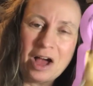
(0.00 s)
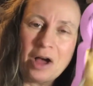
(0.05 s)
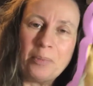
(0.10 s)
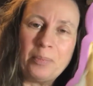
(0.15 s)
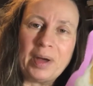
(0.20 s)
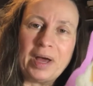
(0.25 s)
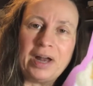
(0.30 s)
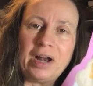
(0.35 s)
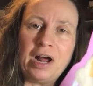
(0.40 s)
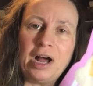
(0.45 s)

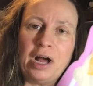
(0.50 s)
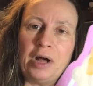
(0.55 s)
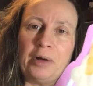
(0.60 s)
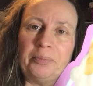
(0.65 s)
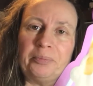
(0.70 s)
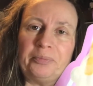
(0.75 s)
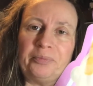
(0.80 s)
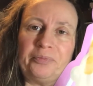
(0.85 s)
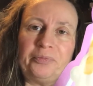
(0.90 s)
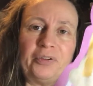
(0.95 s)
But
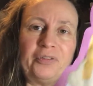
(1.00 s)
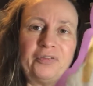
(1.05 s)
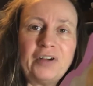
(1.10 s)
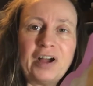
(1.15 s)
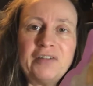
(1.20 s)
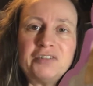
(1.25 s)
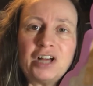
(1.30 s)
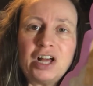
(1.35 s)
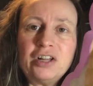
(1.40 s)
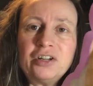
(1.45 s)
for
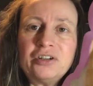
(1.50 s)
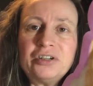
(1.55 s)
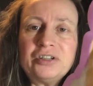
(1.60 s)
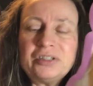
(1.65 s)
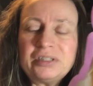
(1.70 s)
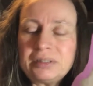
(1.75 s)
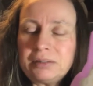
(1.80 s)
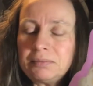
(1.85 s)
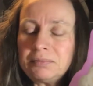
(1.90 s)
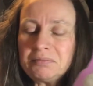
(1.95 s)

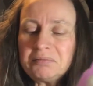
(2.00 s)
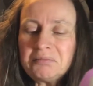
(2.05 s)
$5,